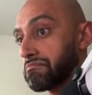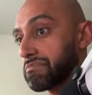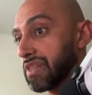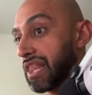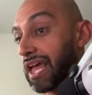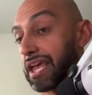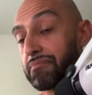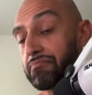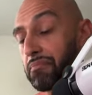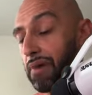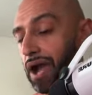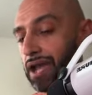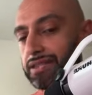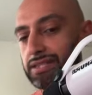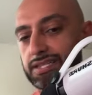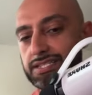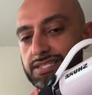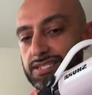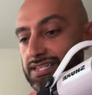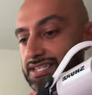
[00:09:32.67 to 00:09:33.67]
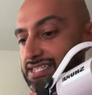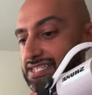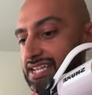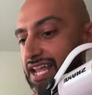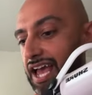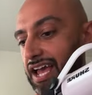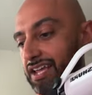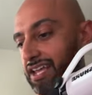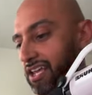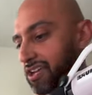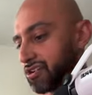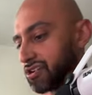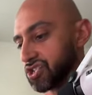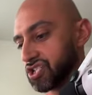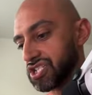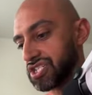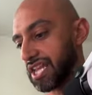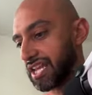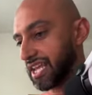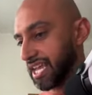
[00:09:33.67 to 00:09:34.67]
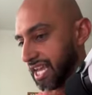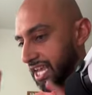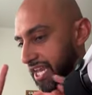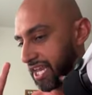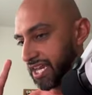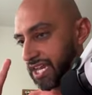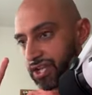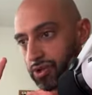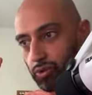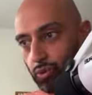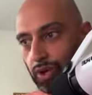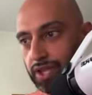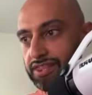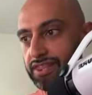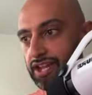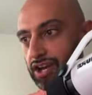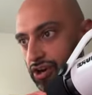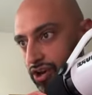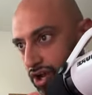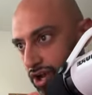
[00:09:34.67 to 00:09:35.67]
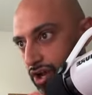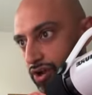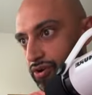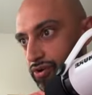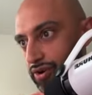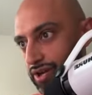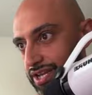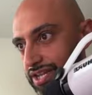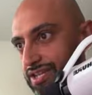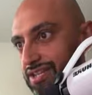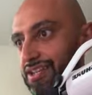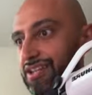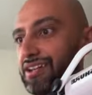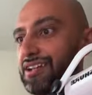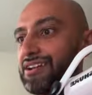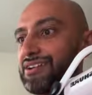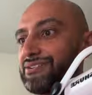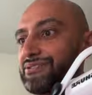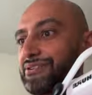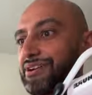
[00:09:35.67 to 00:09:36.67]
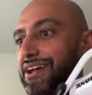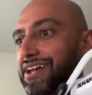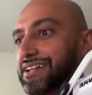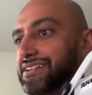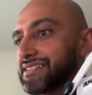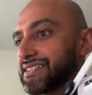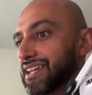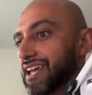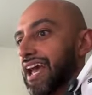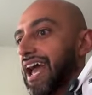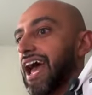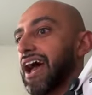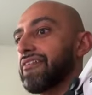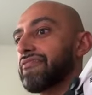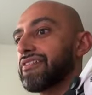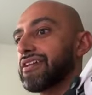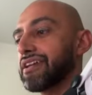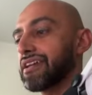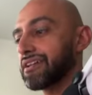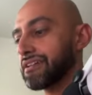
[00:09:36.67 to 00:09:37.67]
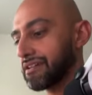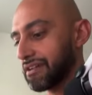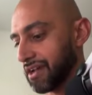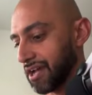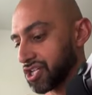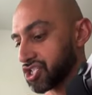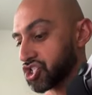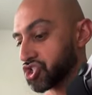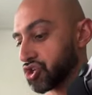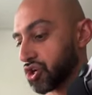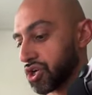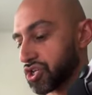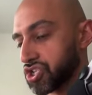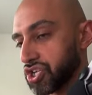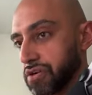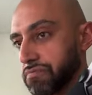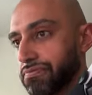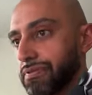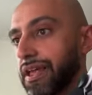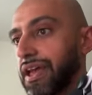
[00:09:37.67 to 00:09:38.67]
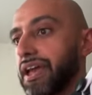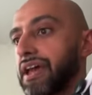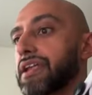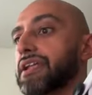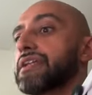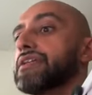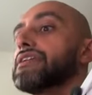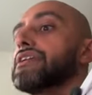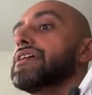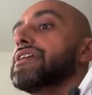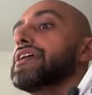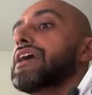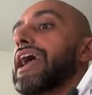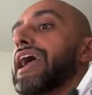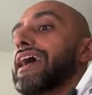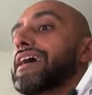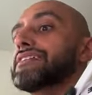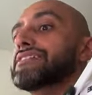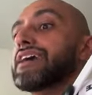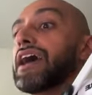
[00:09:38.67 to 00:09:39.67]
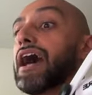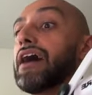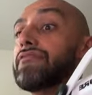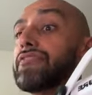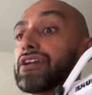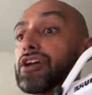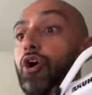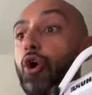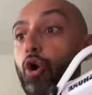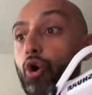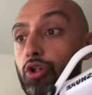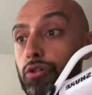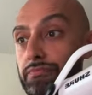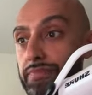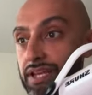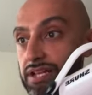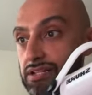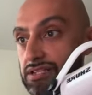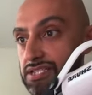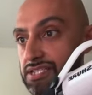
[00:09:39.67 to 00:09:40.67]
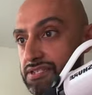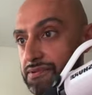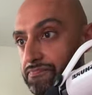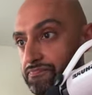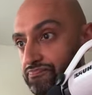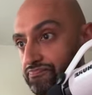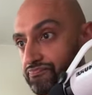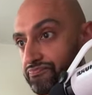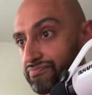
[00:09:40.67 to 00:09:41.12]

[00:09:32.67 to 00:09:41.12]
like mindlessly snacking or just like eating when they're hungry, right, to having a structured plan and to having whole meals,